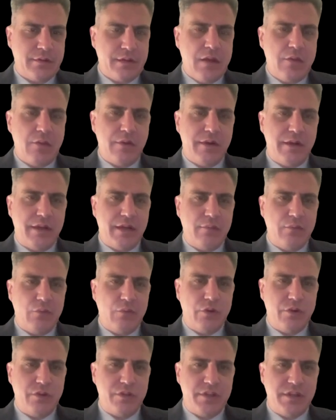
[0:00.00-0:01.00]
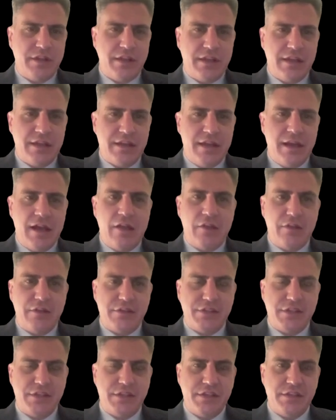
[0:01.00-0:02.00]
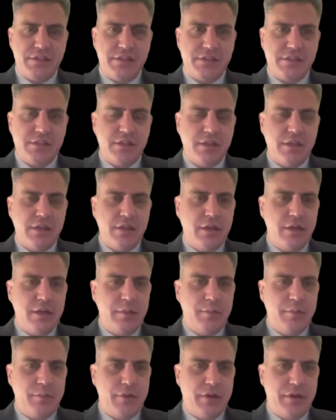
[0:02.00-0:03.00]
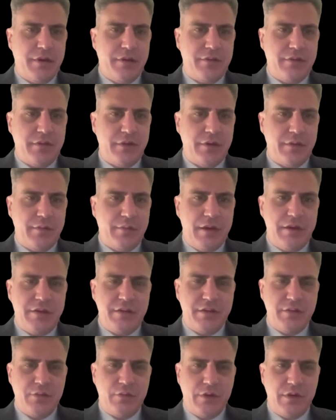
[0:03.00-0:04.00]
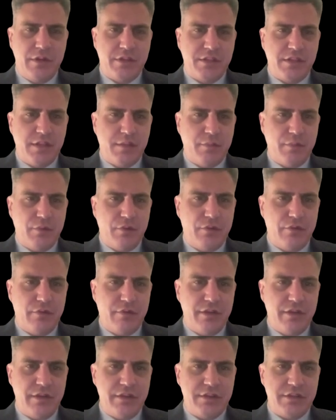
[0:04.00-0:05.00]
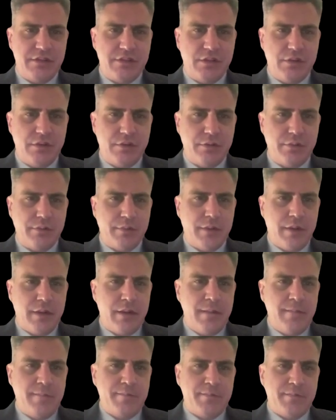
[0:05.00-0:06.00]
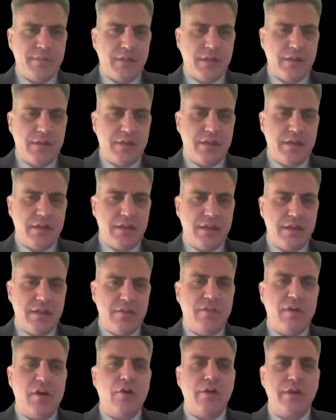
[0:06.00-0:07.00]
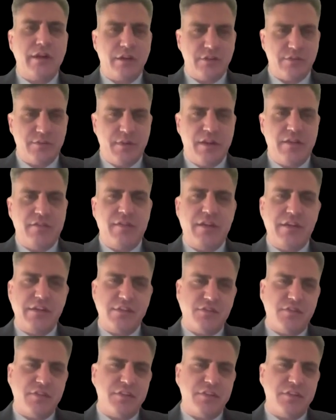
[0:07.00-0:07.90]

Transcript: I want to get more to the analysis, but I did want to step over this. So here's my advanced